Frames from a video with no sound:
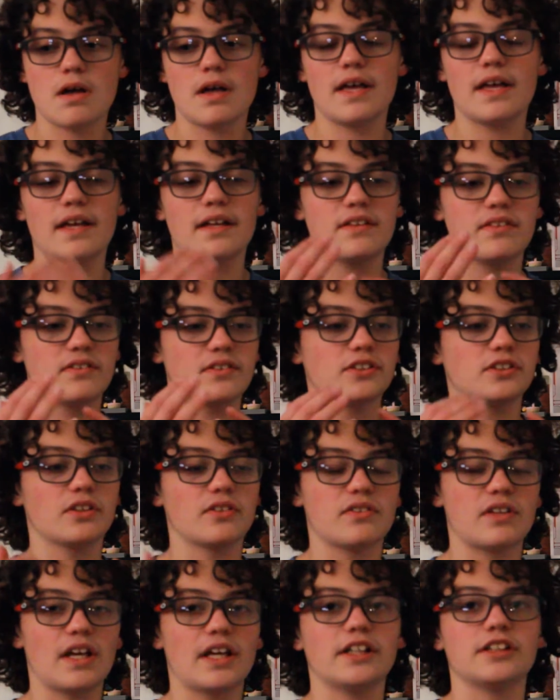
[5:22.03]
It's
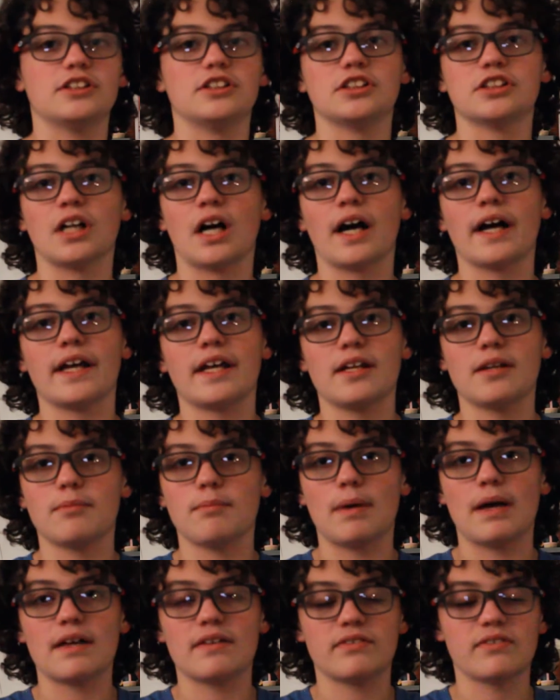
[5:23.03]
just a giant
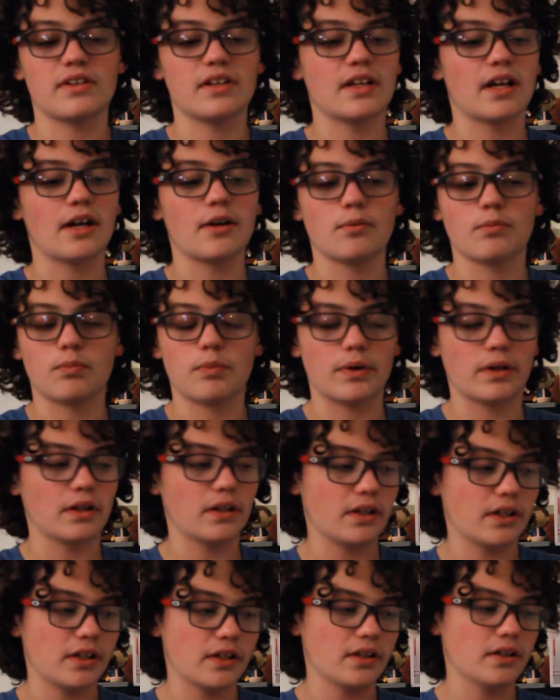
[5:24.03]
mess, and I
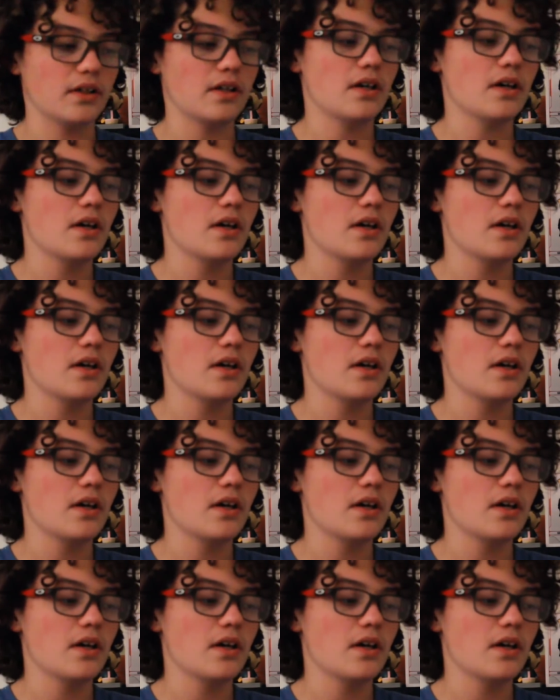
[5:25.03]
really